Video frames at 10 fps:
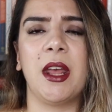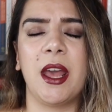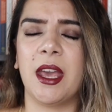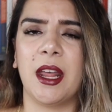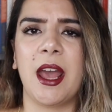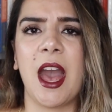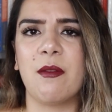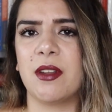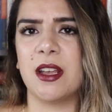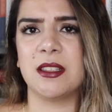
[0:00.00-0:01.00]
And again, I
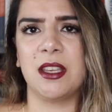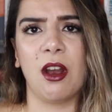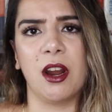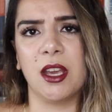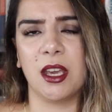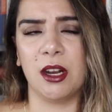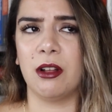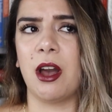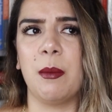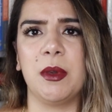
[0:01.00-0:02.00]
have it as the ARC
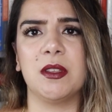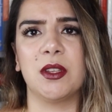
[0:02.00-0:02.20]
Kindle copy,